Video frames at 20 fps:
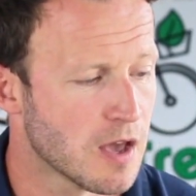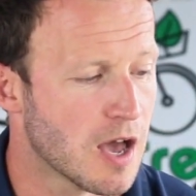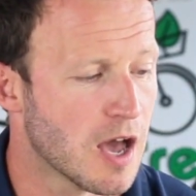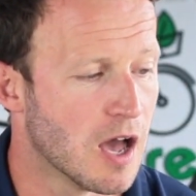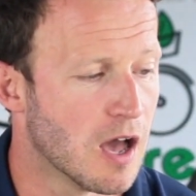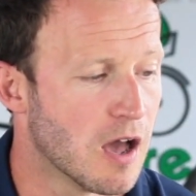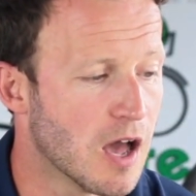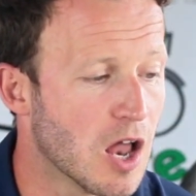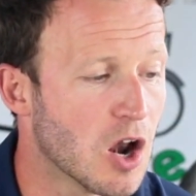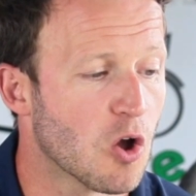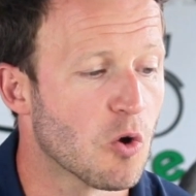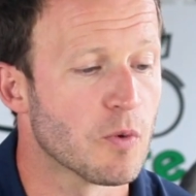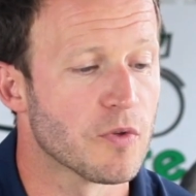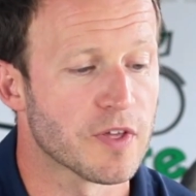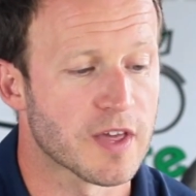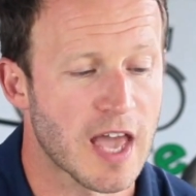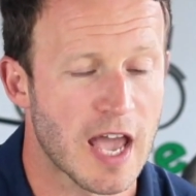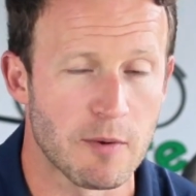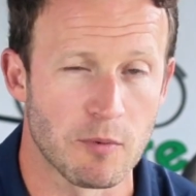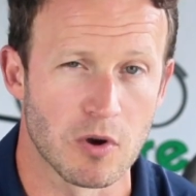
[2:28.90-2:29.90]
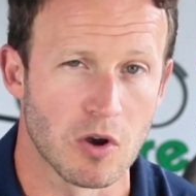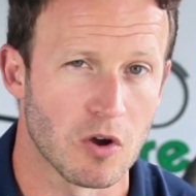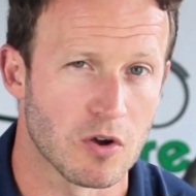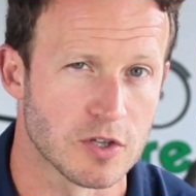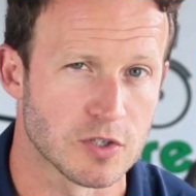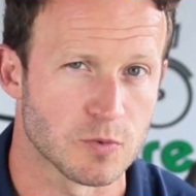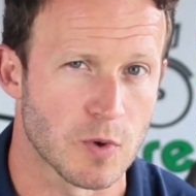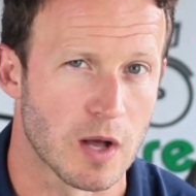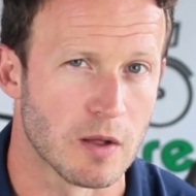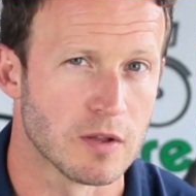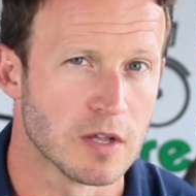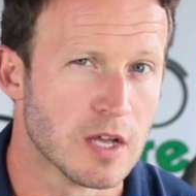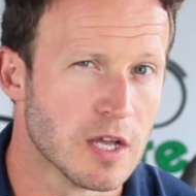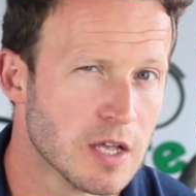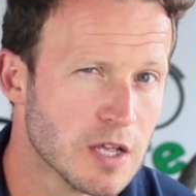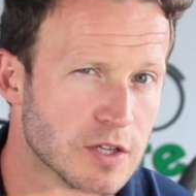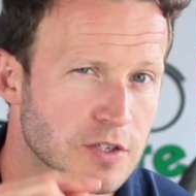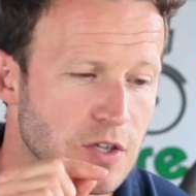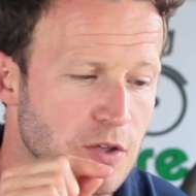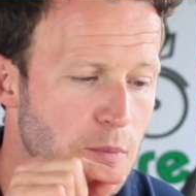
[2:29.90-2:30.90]
along with a cable lock as well.
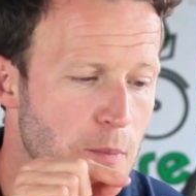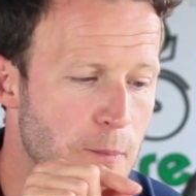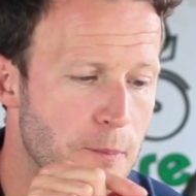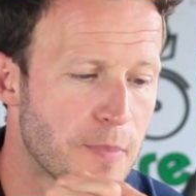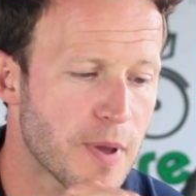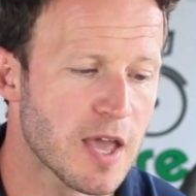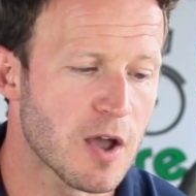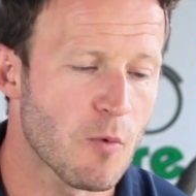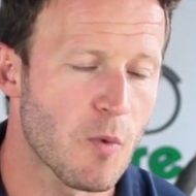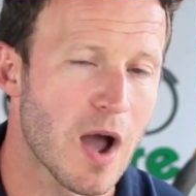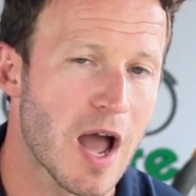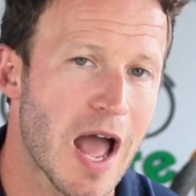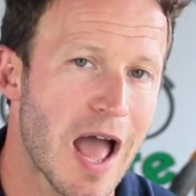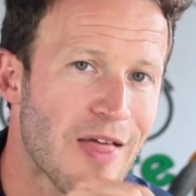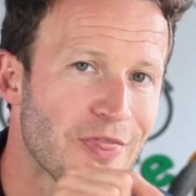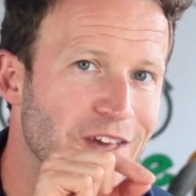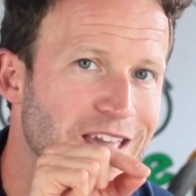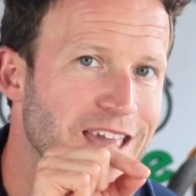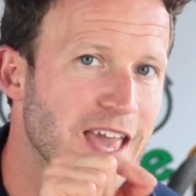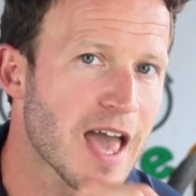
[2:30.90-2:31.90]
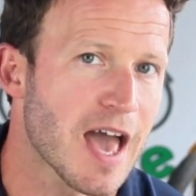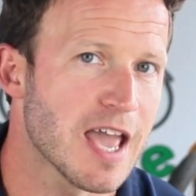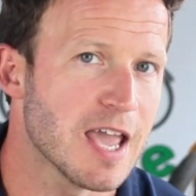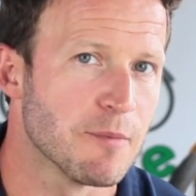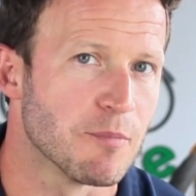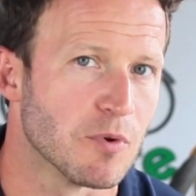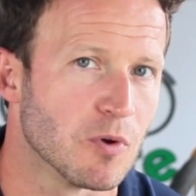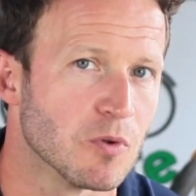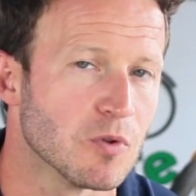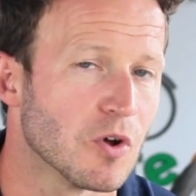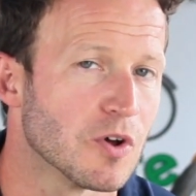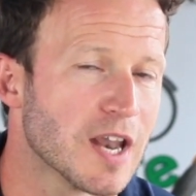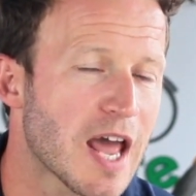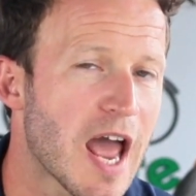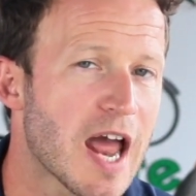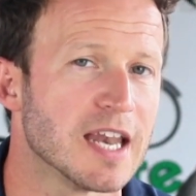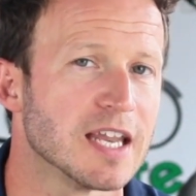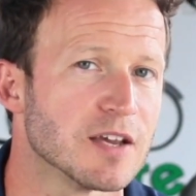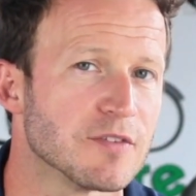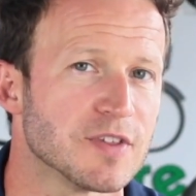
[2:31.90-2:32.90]
So be aware the cable on
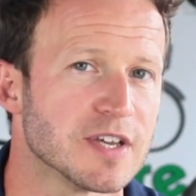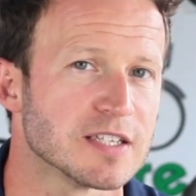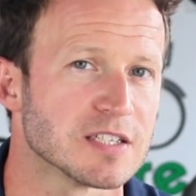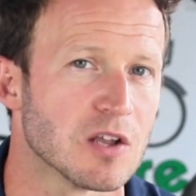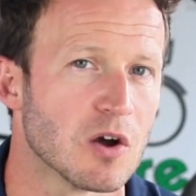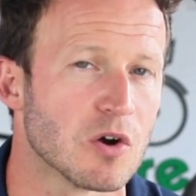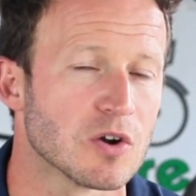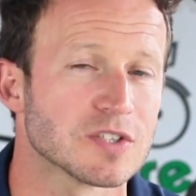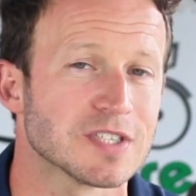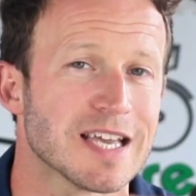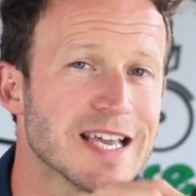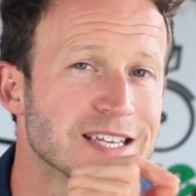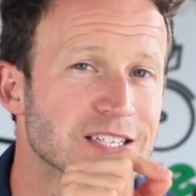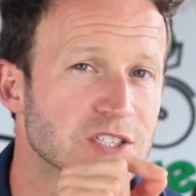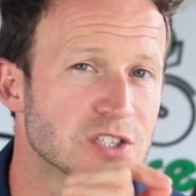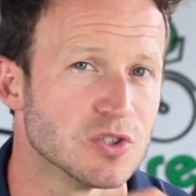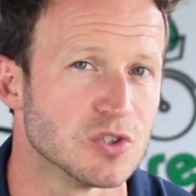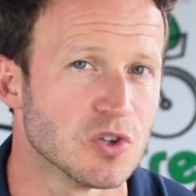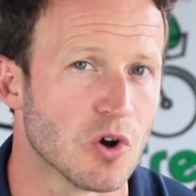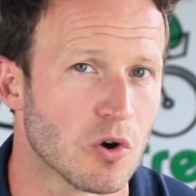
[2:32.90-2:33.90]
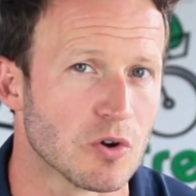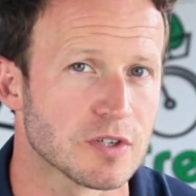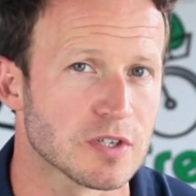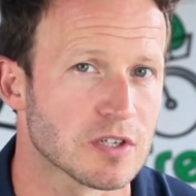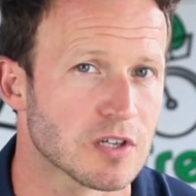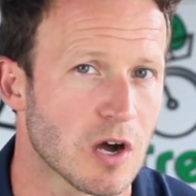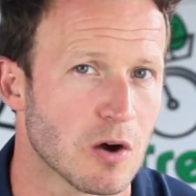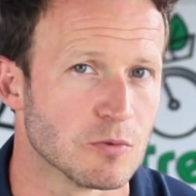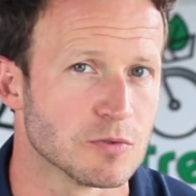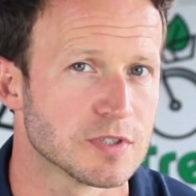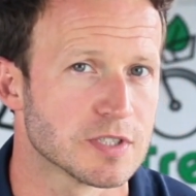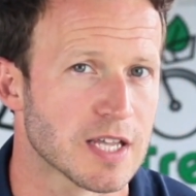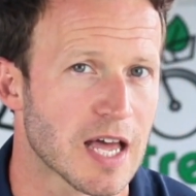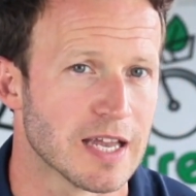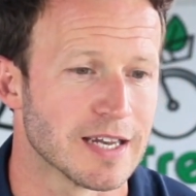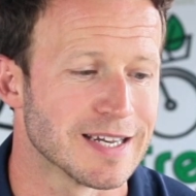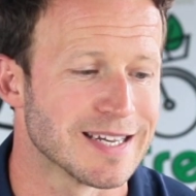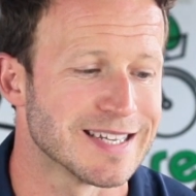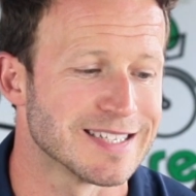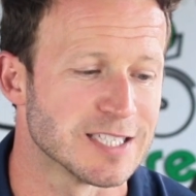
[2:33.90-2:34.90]
any of these locks is not gold
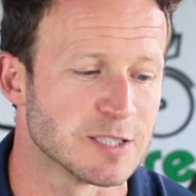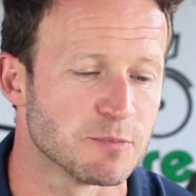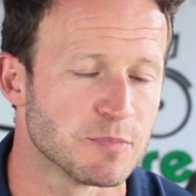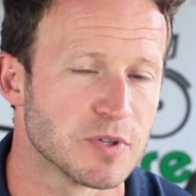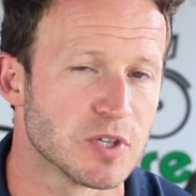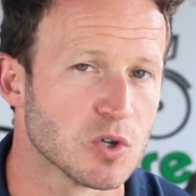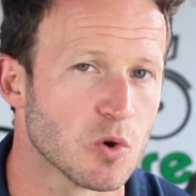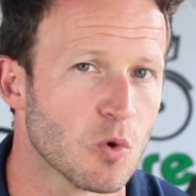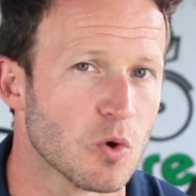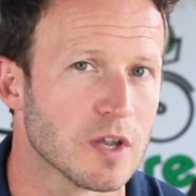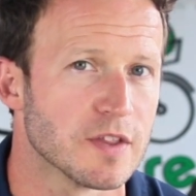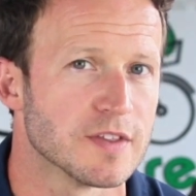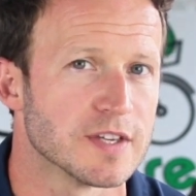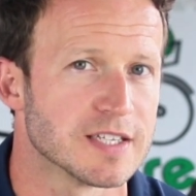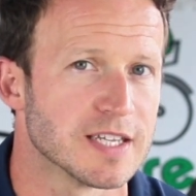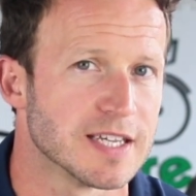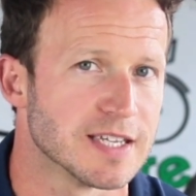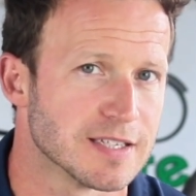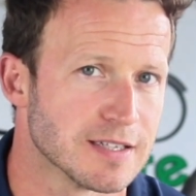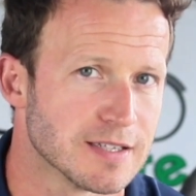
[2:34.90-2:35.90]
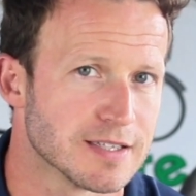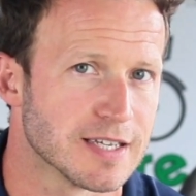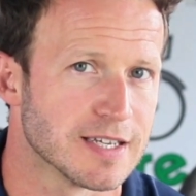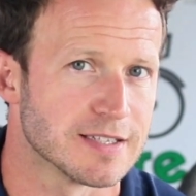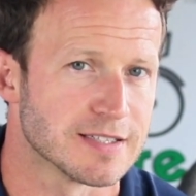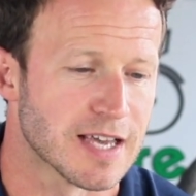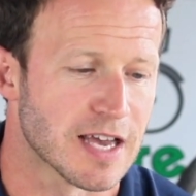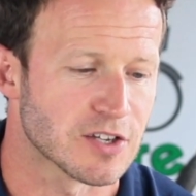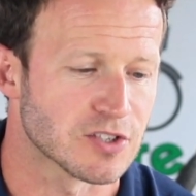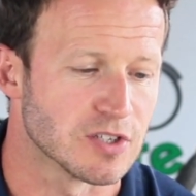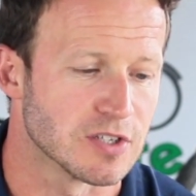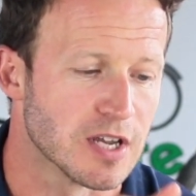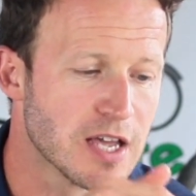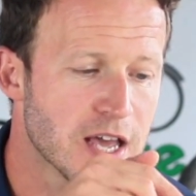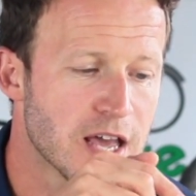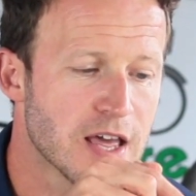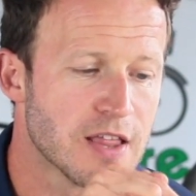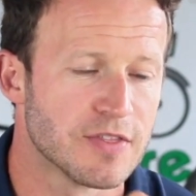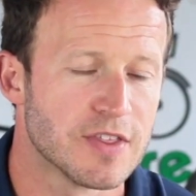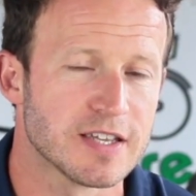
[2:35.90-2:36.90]
standard. It is purely the D section.
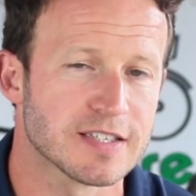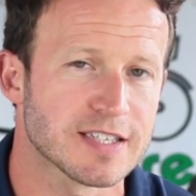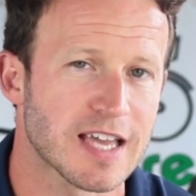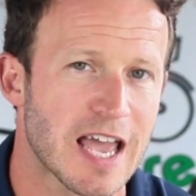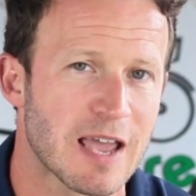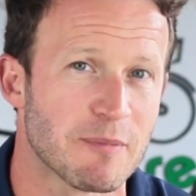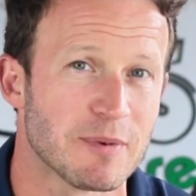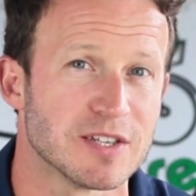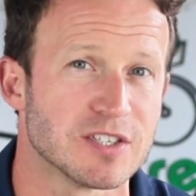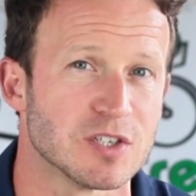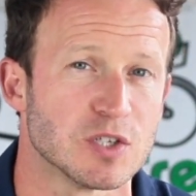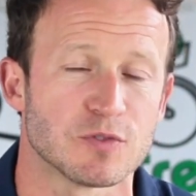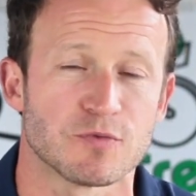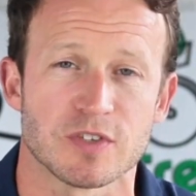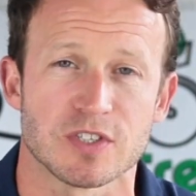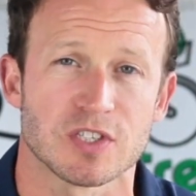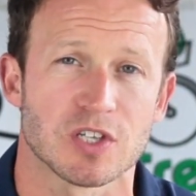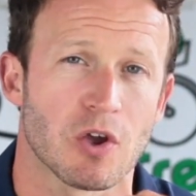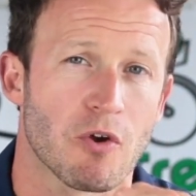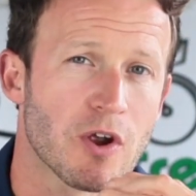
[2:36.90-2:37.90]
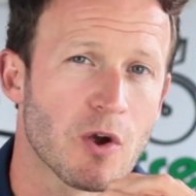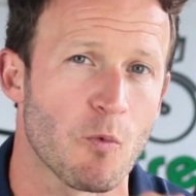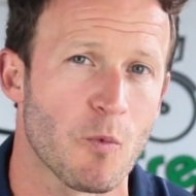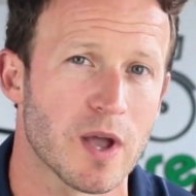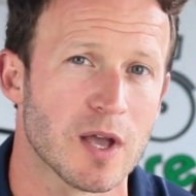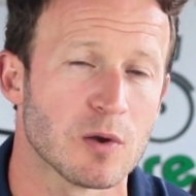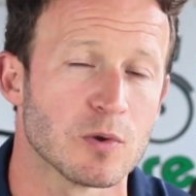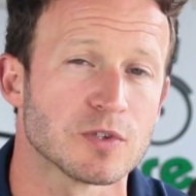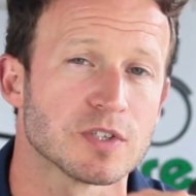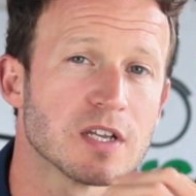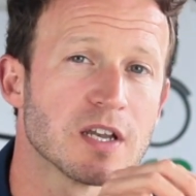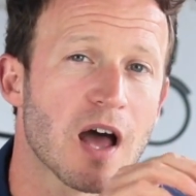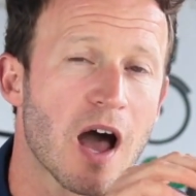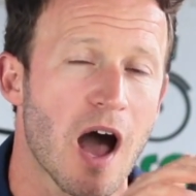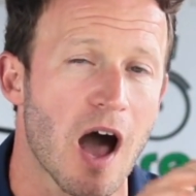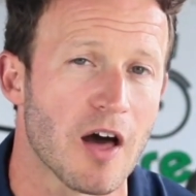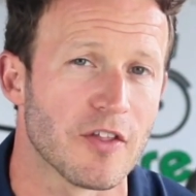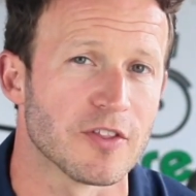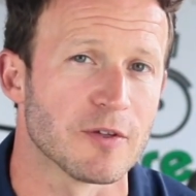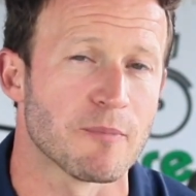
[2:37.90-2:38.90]
This cable is used for securing wheels and
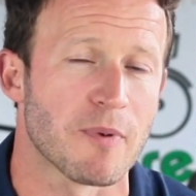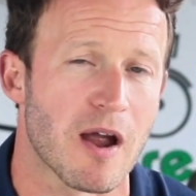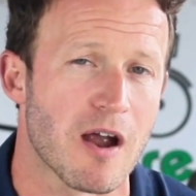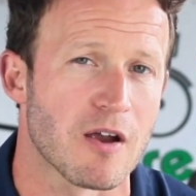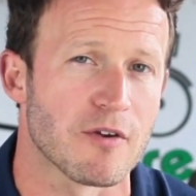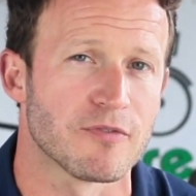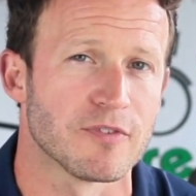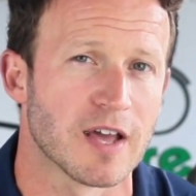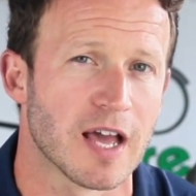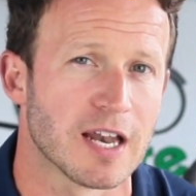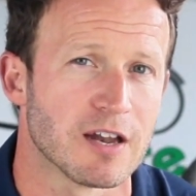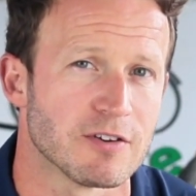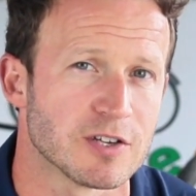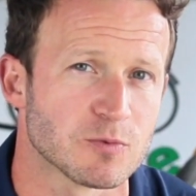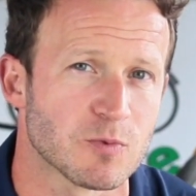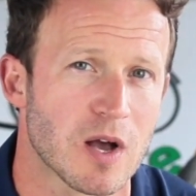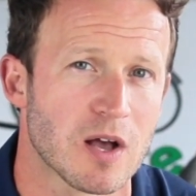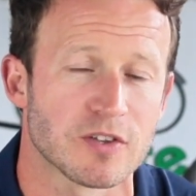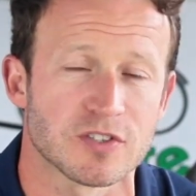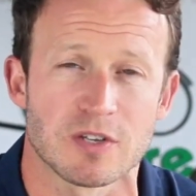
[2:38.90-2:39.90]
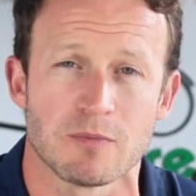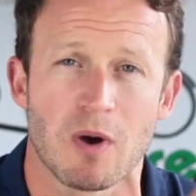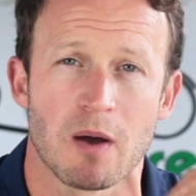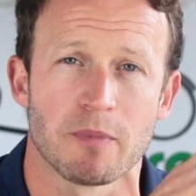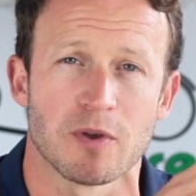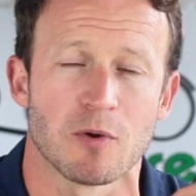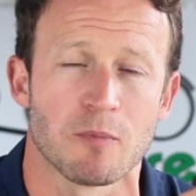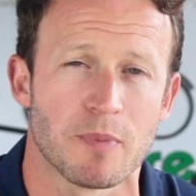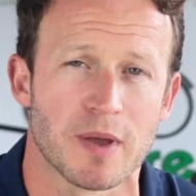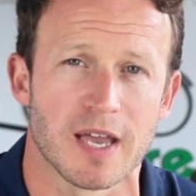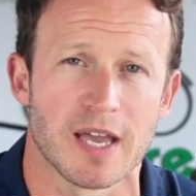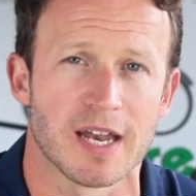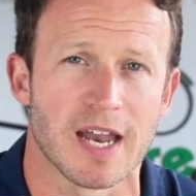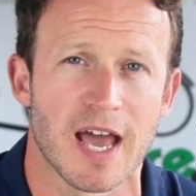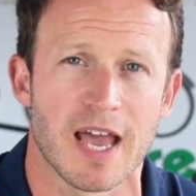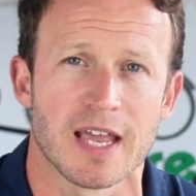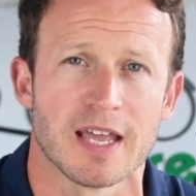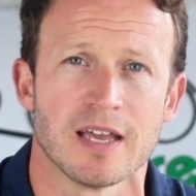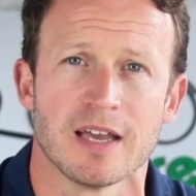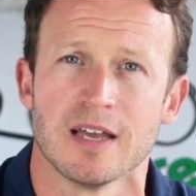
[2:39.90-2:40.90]
other paraphernalia as well, so it might be your
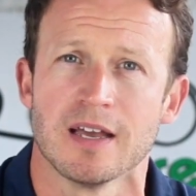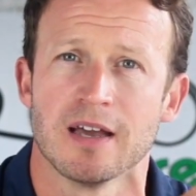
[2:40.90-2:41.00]
P&A,